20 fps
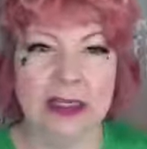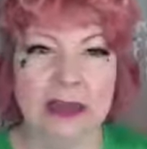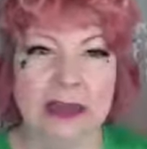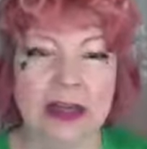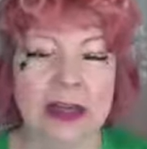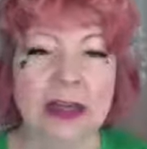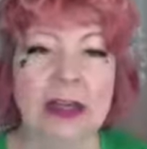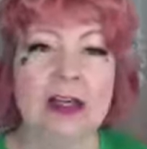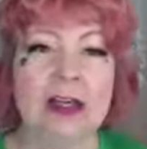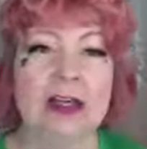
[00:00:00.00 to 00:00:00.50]

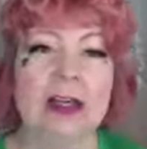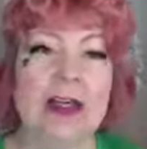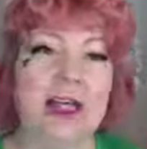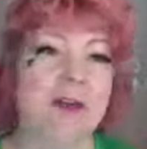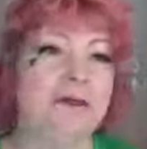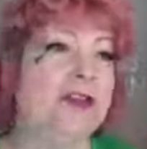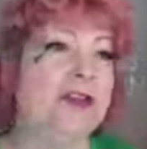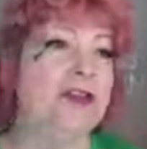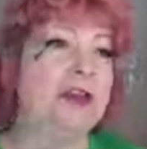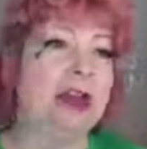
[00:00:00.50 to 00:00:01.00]
Okay?
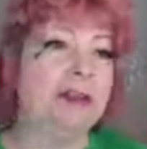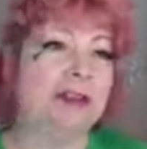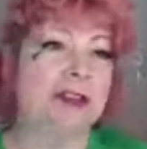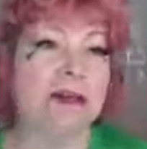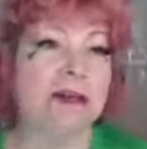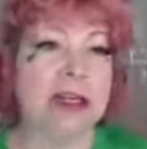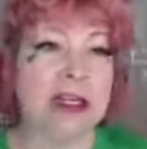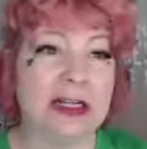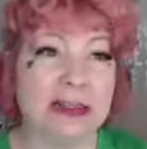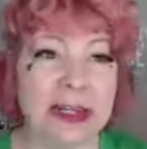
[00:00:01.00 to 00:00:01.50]
If you gave
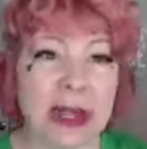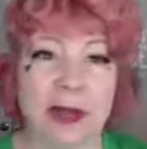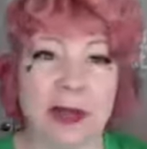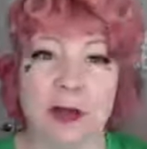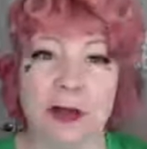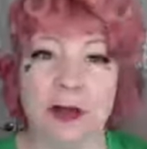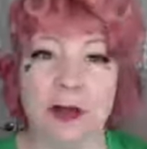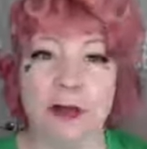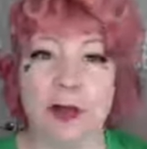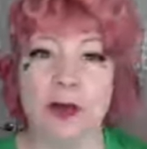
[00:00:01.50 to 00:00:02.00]
somebody a
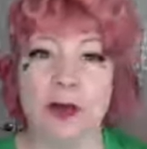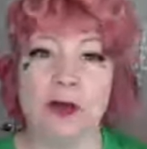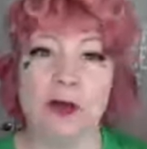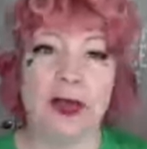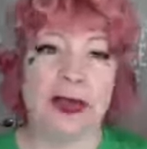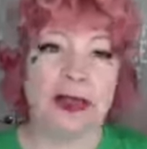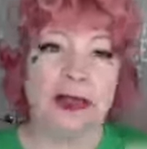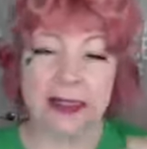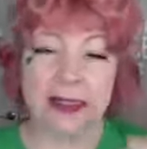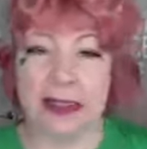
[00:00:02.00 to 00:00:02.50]
dollar real
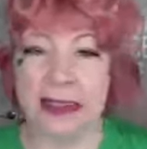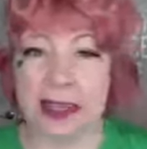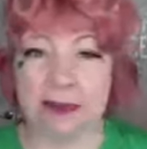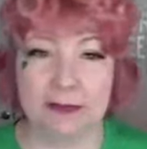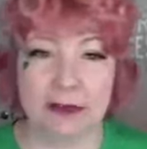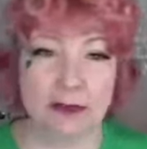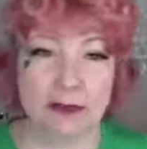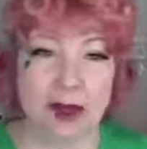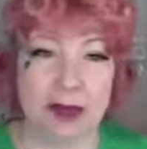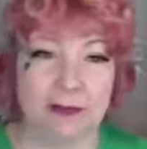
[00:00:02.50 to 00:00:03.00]
quick and they gave
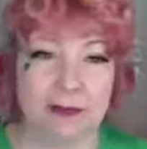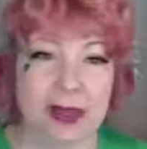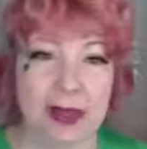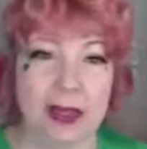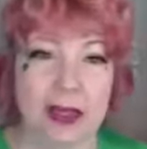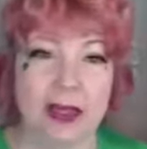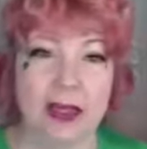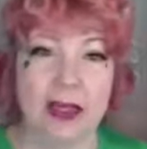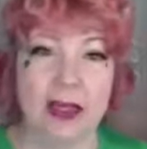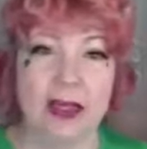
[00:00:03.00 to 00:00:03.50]
it right
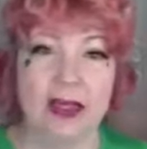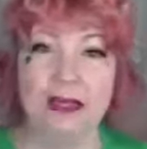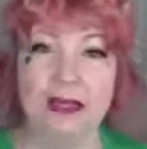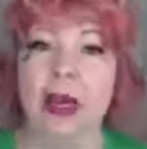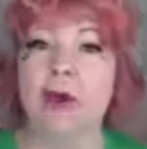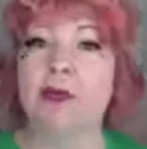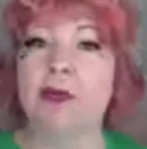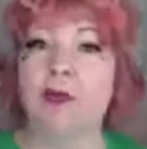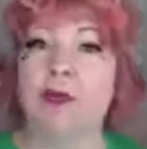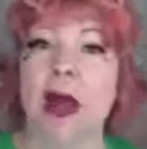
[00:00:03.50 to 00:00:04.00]
back,
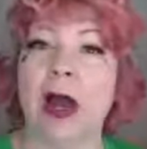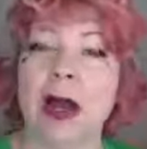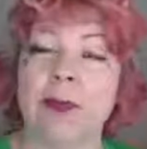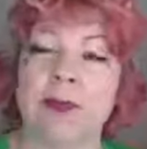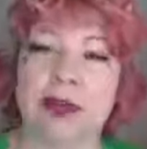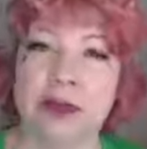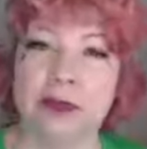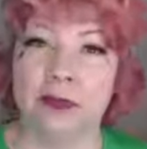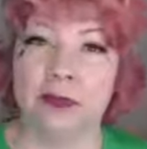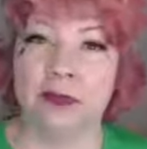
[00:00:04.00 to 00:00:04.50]
that would rob
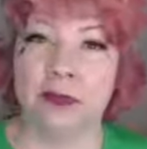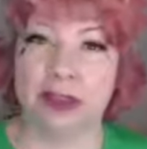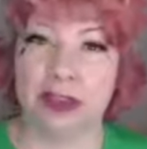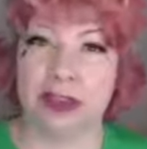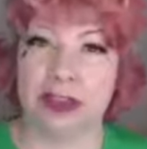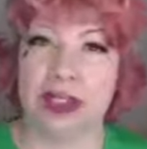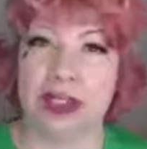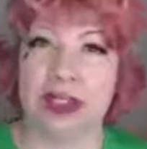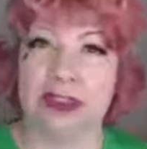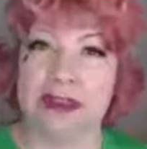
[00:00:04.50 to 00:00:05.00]
you the
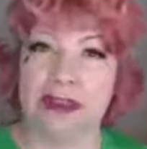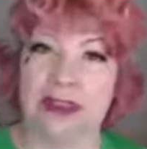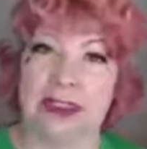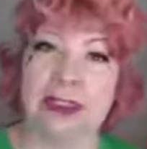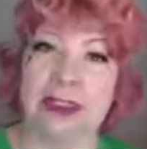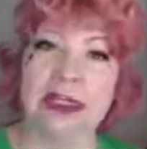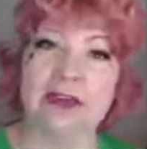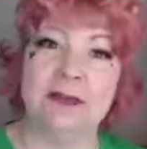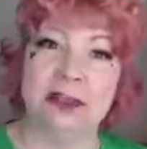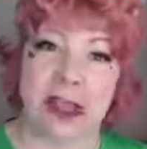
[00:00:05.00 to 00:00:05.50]
chance to
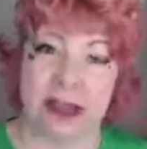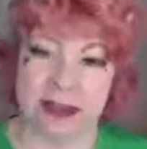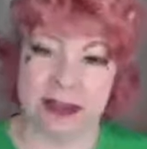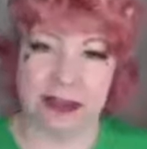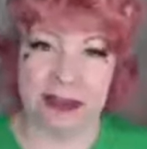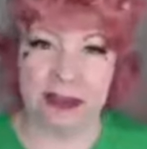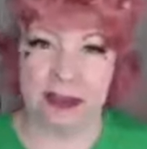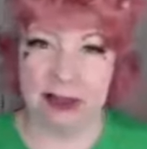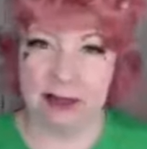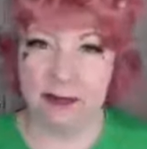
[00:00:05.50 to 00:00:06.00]
give that to
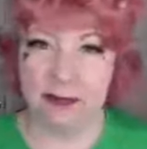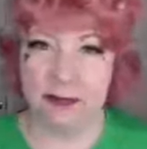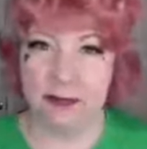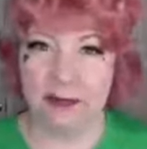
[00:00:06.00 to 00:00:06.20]
them.